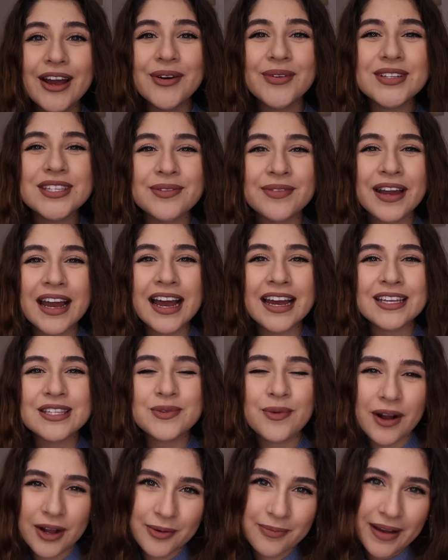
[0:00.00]
What's up you guys,
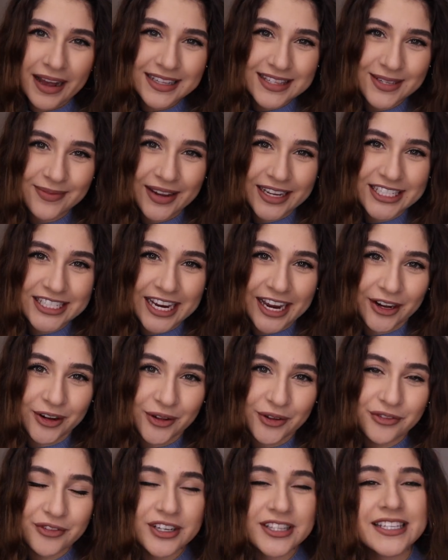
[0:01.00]
welcome back to my
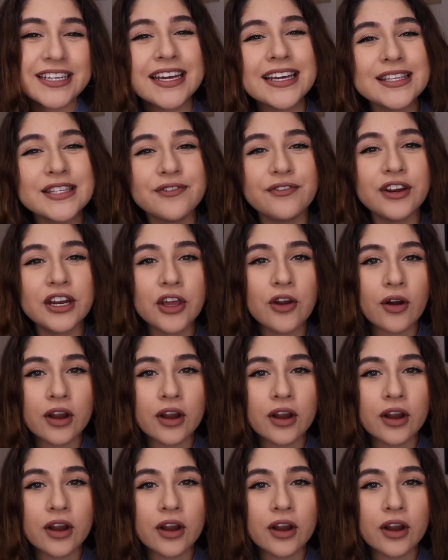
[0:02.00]
channel. For today's video,